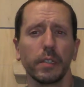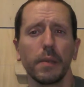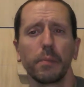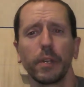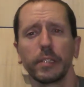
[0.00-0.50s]
in
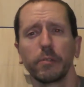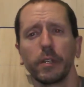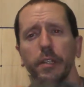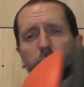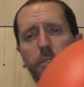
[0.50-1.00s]
that price
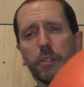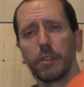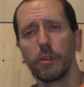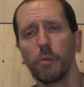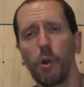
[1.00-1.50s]
range,
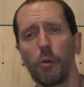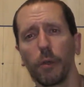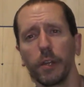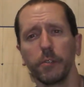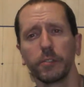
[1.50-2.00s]
the Wall
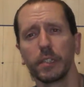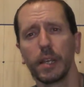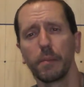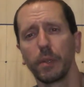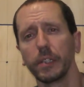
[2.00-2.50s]
Riders in
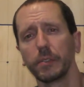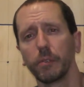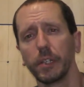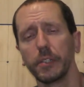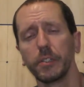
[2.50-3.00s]
that price
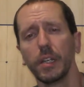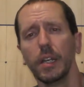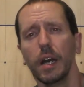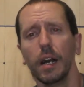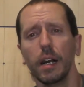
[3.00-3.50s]
range,
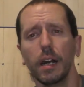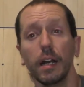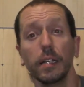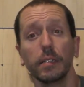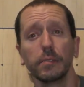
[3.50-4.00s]

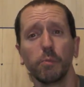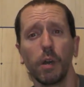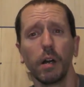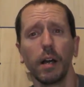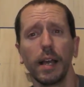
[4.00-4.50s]
as
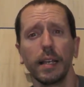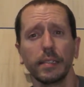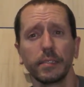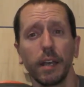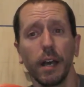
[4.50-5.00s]
well
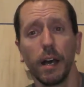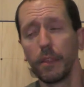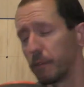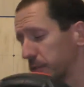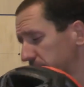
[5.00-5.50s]
as
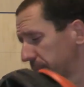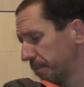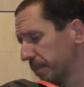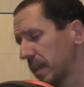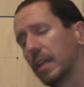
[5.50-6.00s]
others.
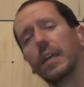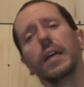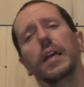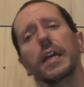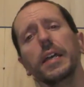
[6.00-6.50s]

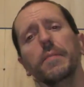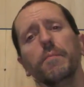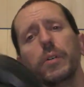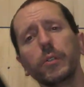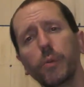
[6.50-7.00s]
In
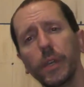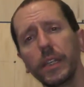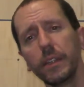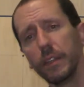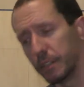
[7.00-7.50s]

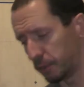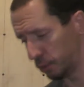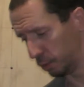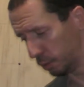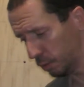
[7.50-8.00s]
between the
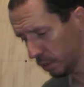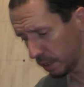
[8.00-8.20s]
two